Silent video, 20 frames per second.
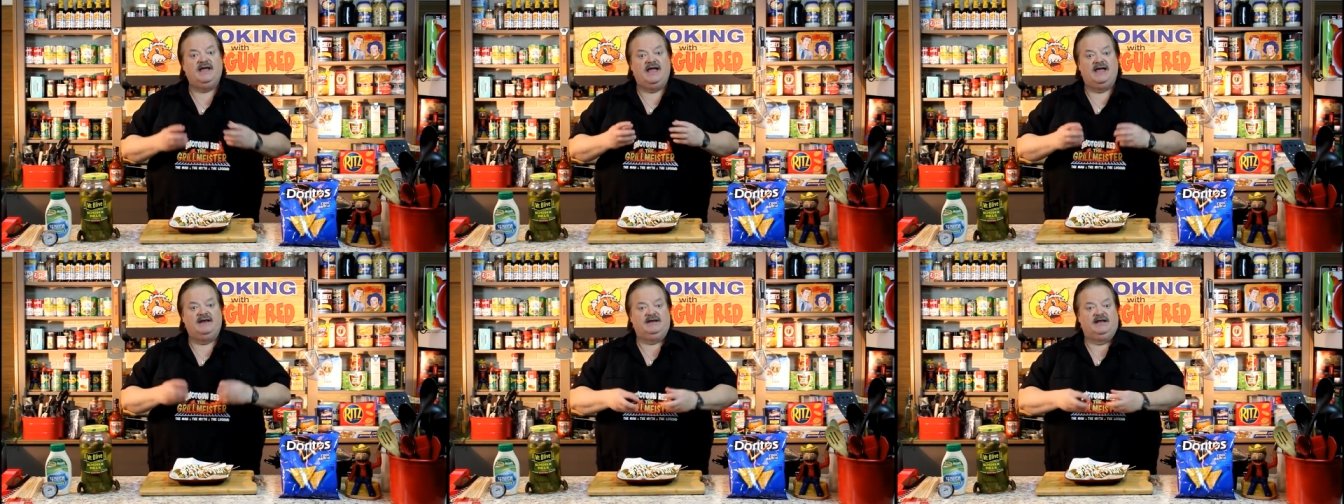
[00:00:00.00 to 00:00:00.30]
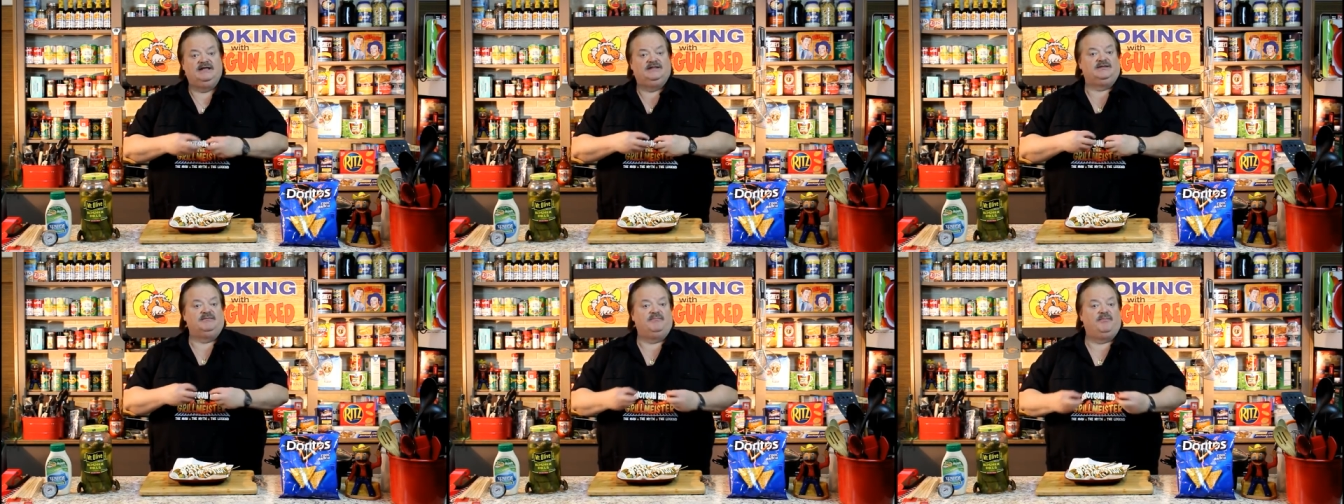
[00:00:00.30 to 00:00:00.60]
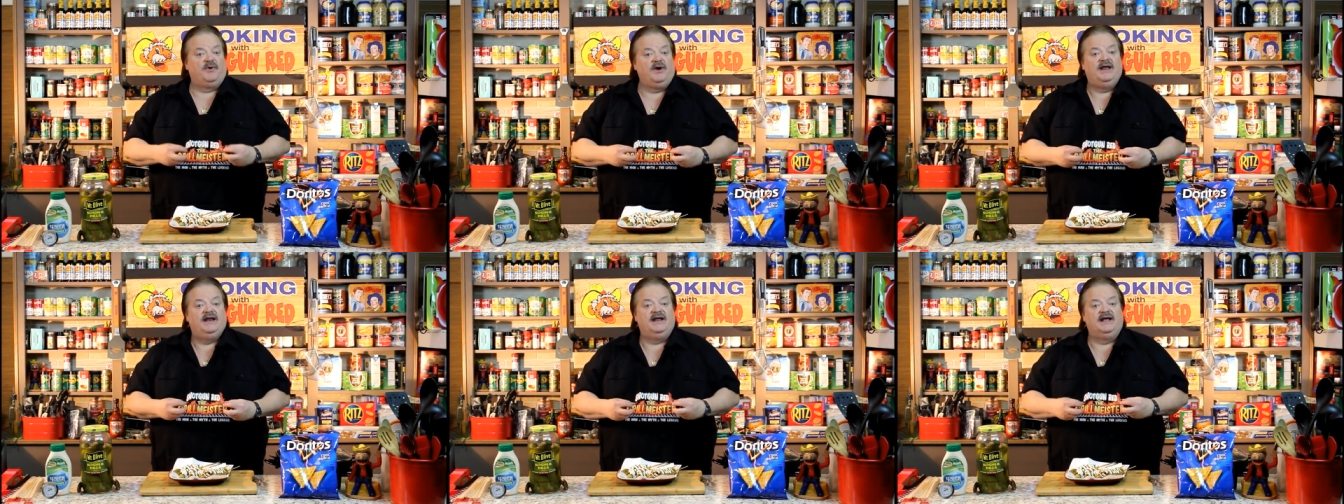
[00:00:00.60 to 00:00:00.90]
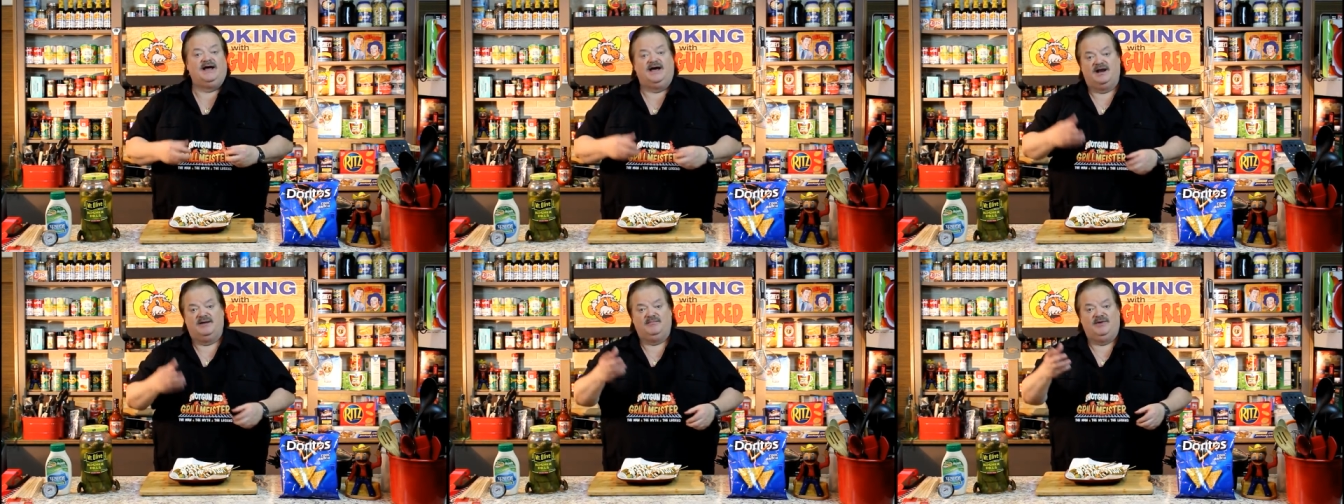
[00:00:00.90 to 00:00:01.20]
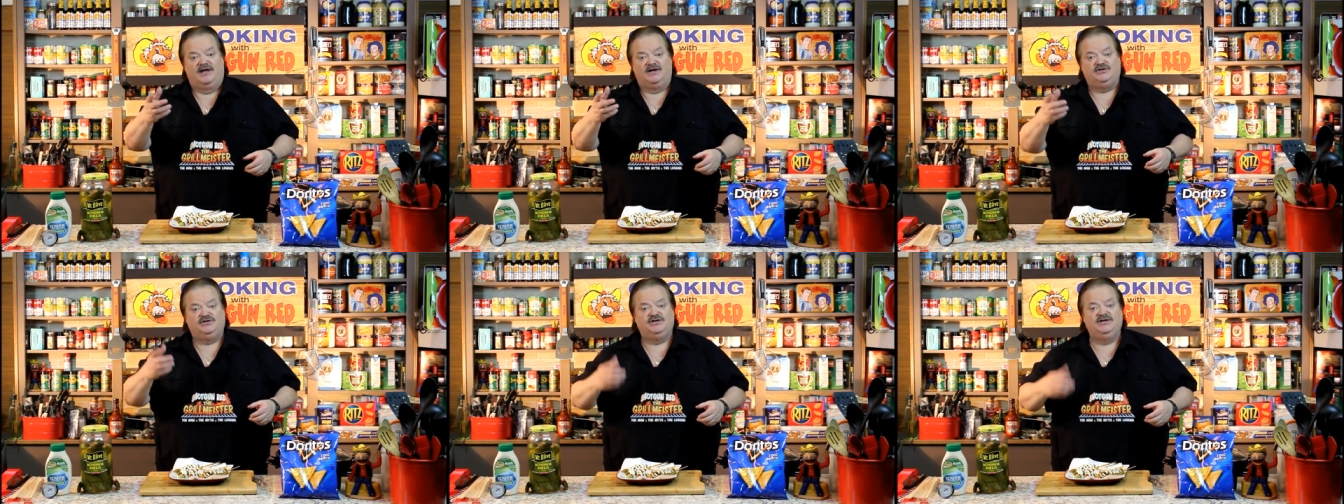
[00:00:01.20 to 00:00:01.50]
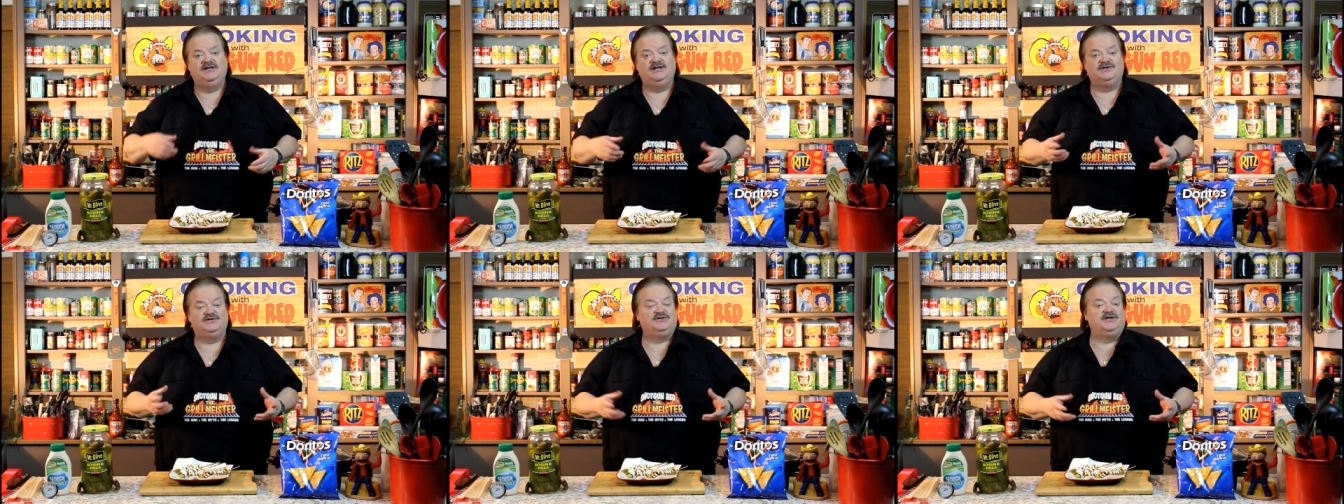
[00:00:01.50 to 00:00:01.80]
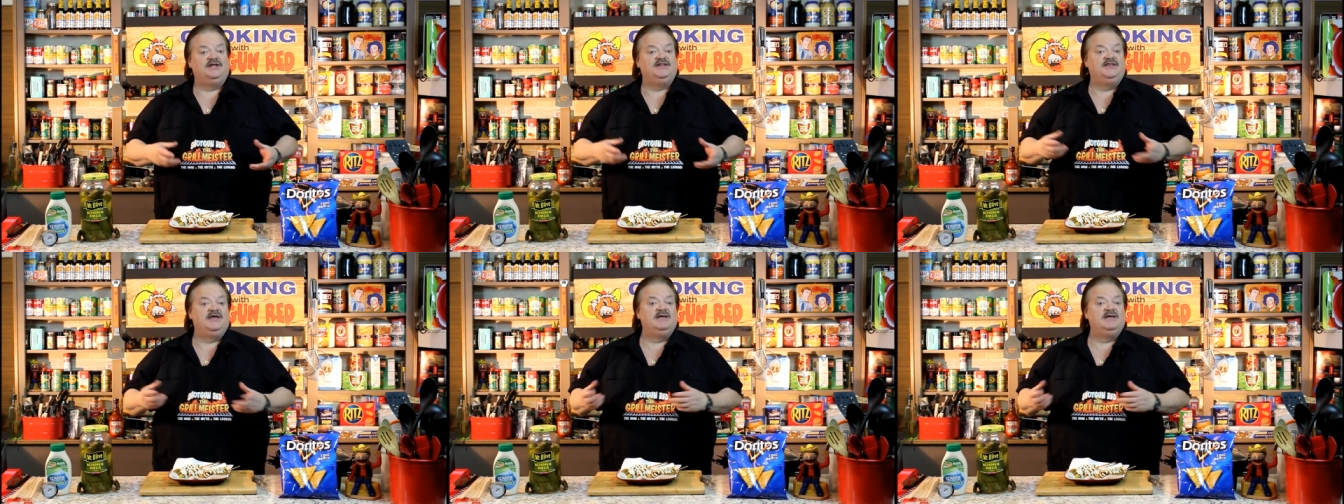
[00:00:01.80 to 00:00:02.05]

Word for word: and get the breading on them like Sheila said,